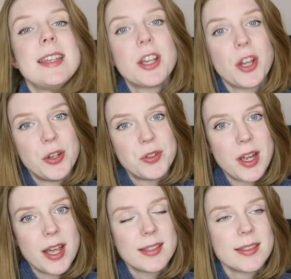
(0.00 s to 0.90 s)
Nikko
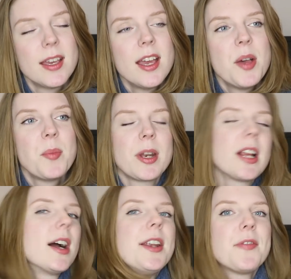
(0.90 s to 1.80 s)
dress, but I
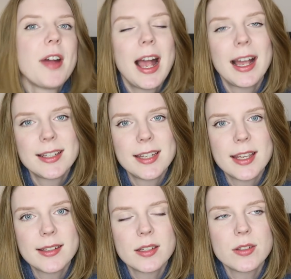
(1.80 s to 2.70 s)
kind of hacked
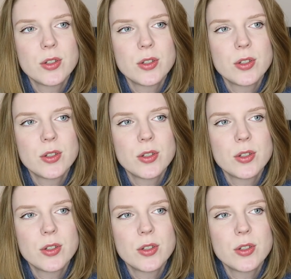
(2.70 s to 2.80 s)
it